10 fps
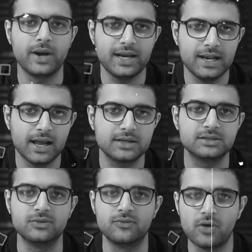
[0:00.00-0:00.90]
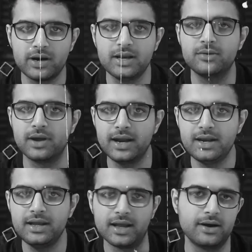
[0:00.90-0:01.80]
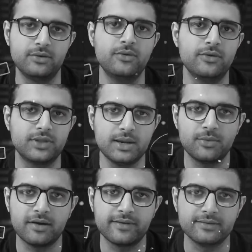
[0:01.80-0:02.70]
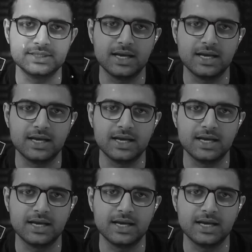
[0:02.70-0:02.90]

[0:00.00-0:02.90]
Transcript: 20 lakhs to 40 to 80 to 3.5